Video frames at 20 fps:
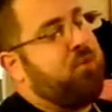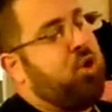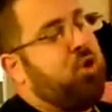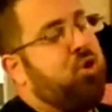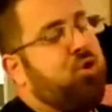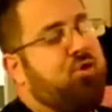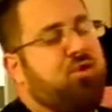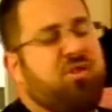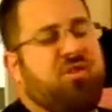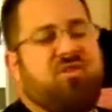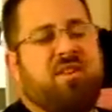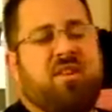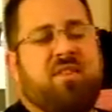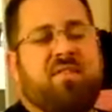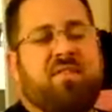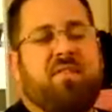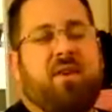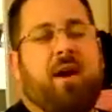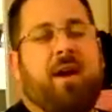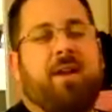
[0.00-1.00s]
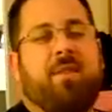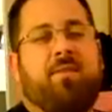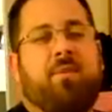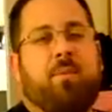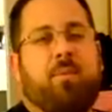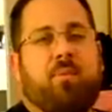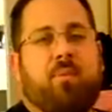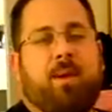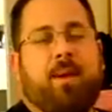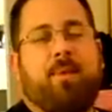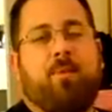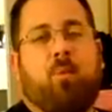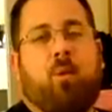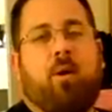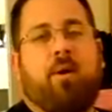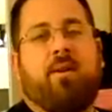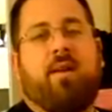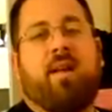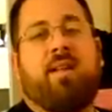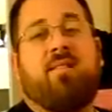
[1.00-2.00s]
You just need to find the right
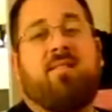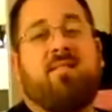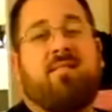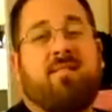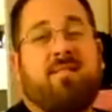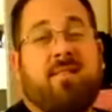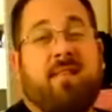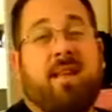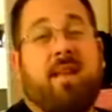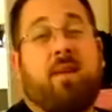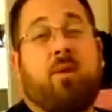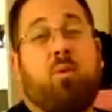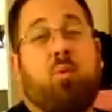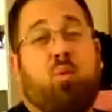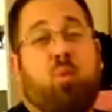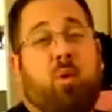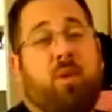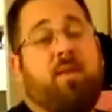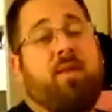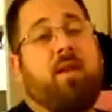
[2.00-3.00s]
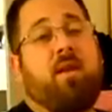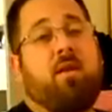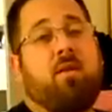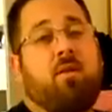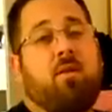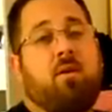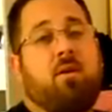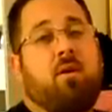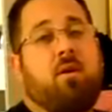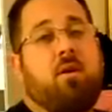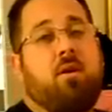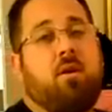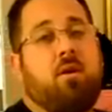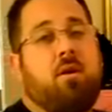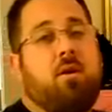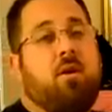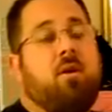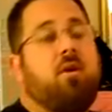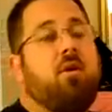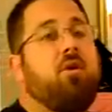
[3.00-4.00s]
one and stick with it.
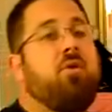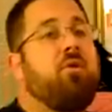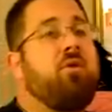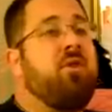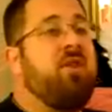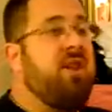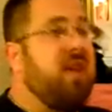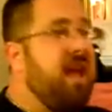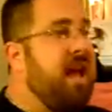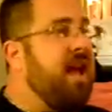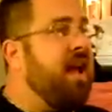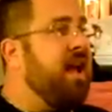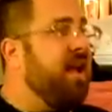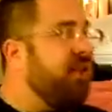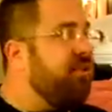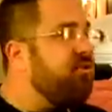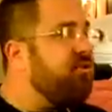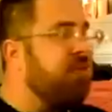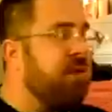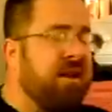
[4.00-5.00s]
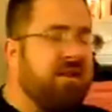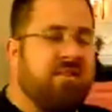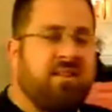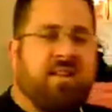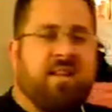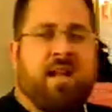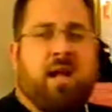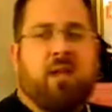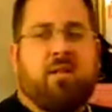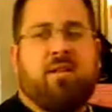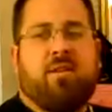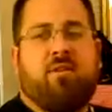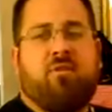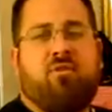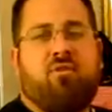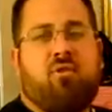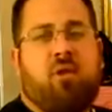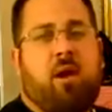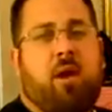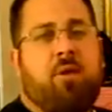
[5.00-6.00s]
Yeah, it's great to get out there
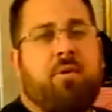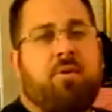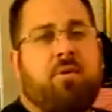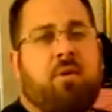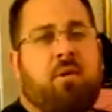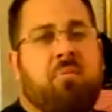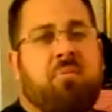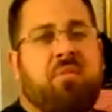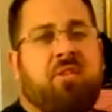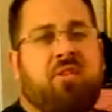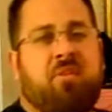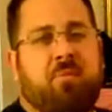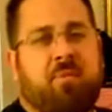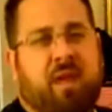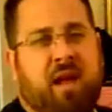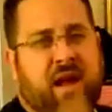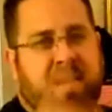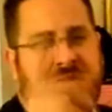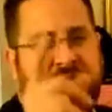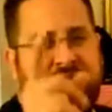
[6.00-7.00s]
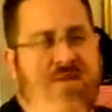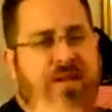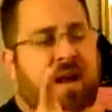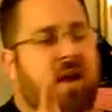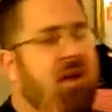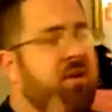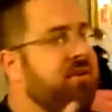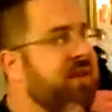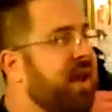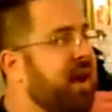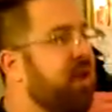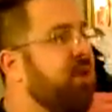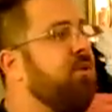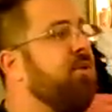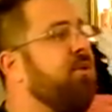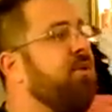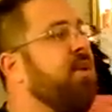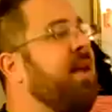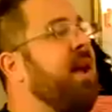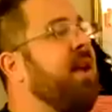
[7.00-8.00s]
and try other companies, but I've found
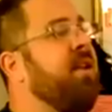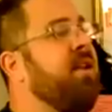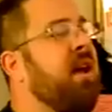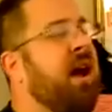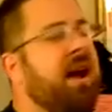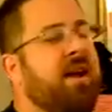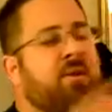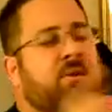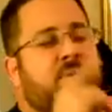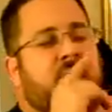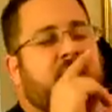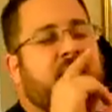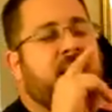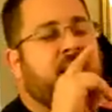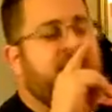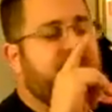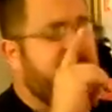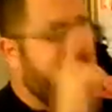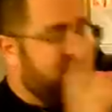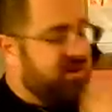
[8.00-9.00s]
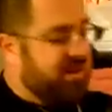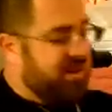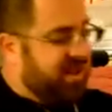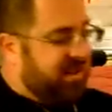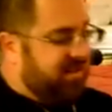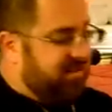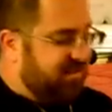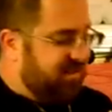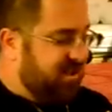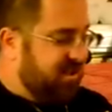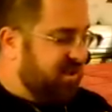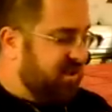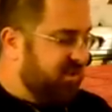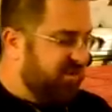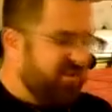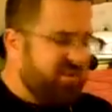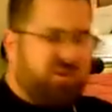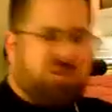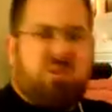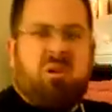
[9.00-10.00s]
out that I don't care if you're leasing,
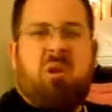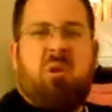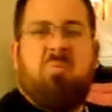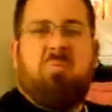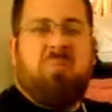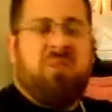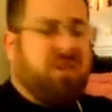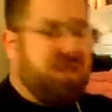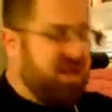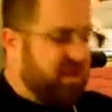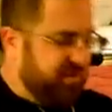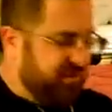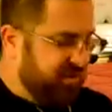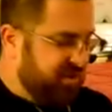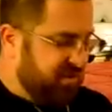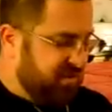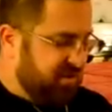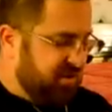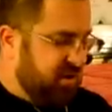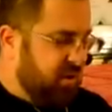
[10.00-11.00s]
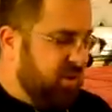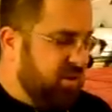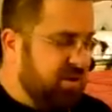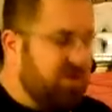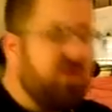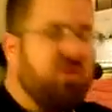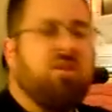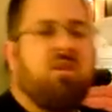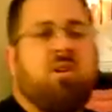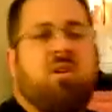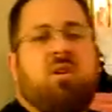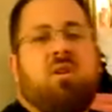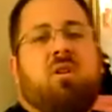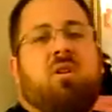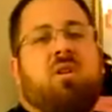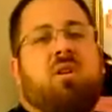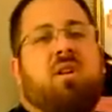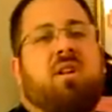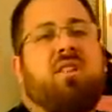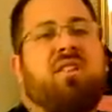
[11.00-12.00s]
if you're a company, if you're an owner.
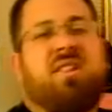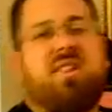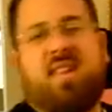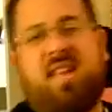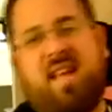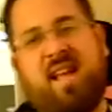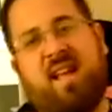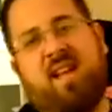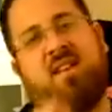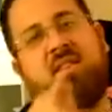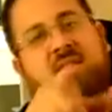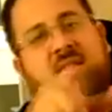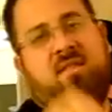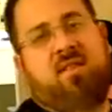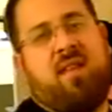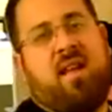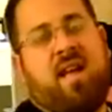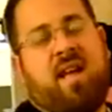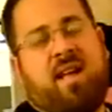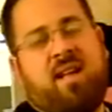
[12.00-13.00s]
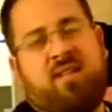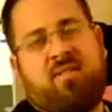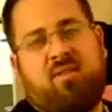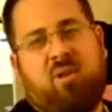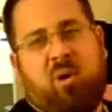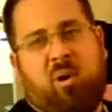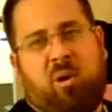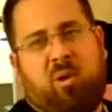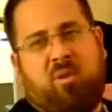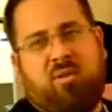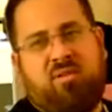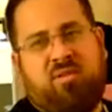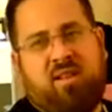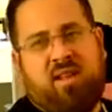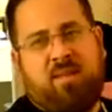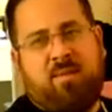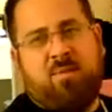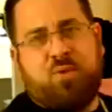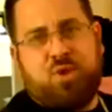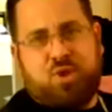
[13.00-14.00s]
At the end of the day, it's all the
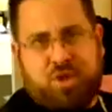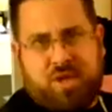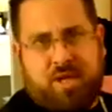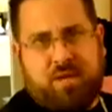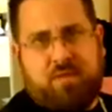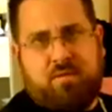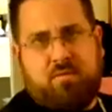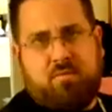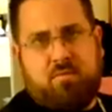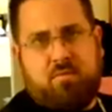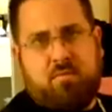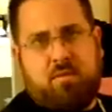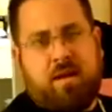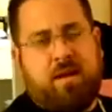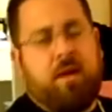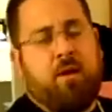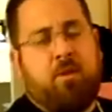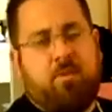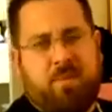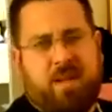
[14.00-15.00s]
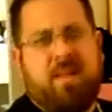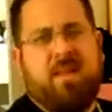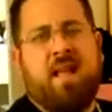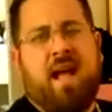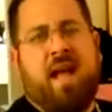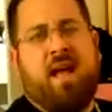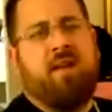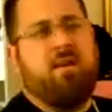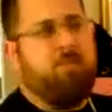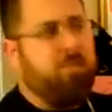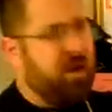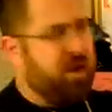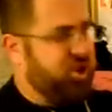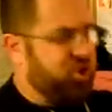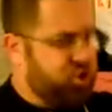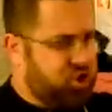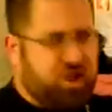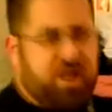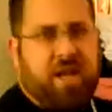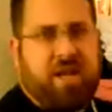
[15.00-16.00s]
same shit. And I don't mean that by
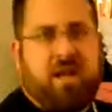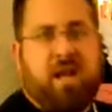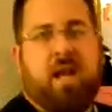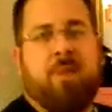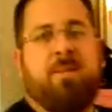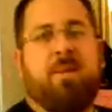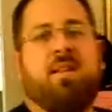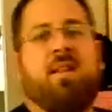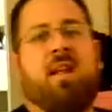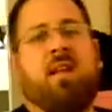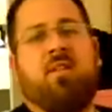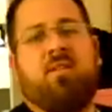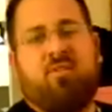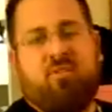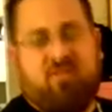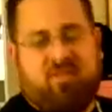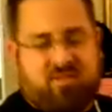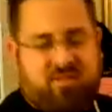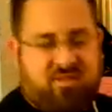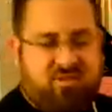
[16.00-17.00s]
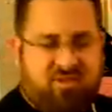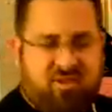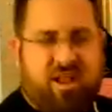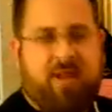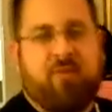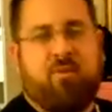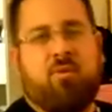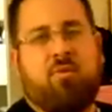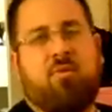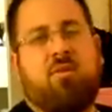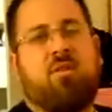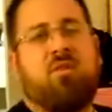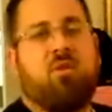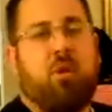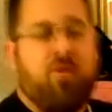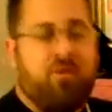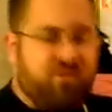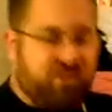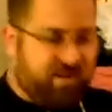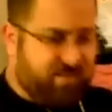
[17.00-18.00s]
shit. I mean that just in general. It's
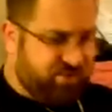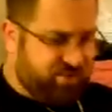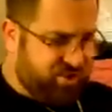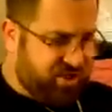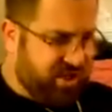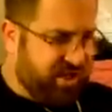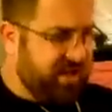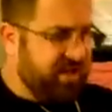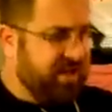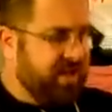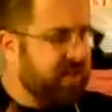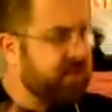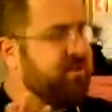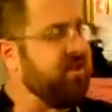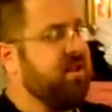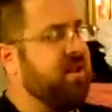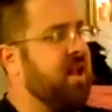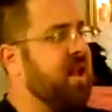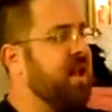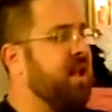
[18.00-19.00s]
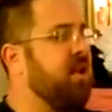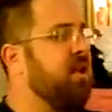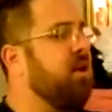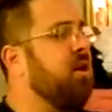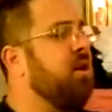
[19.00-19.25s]
all the same shit at the end of the day.